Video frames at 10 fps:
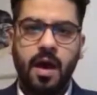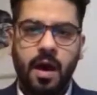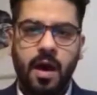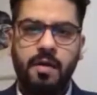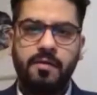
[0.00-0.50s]

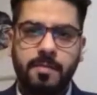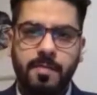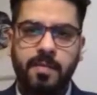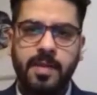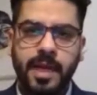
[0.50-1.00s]
Harvard
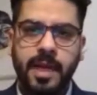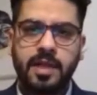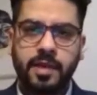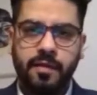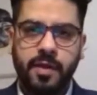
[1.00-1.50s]
Public Health
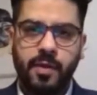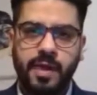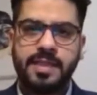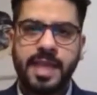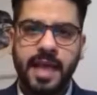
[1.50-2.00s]
Review
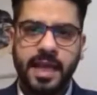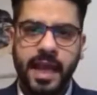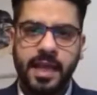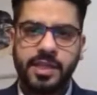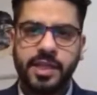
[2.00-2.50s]
is
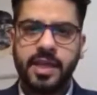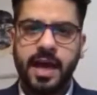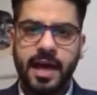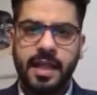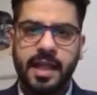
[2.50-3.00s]
engaged in
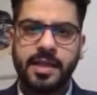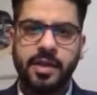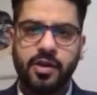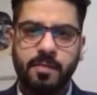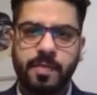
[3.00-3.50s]

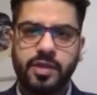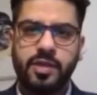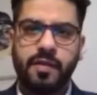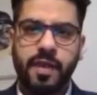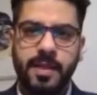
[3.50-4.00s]
highlighting topics
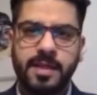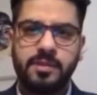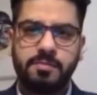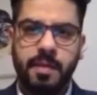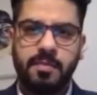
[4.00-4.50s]
of
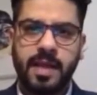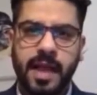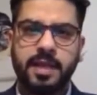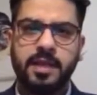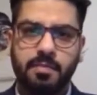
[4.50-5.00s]
immense public
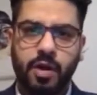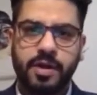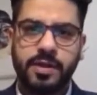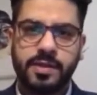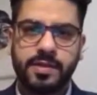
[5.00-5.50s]
health
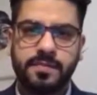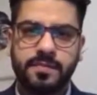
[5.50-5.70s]
importance.